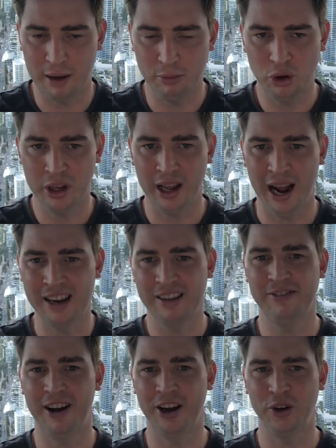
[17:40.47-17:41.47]
I'm looking at the
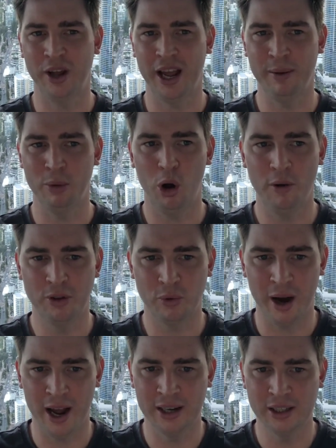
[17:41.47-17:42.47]
final game of the
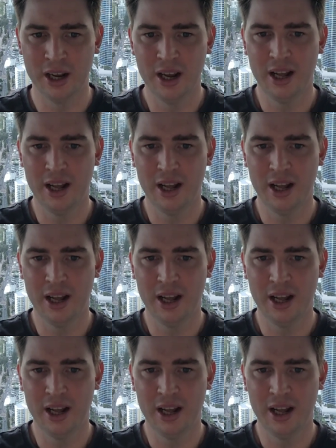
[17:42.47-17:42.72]
round.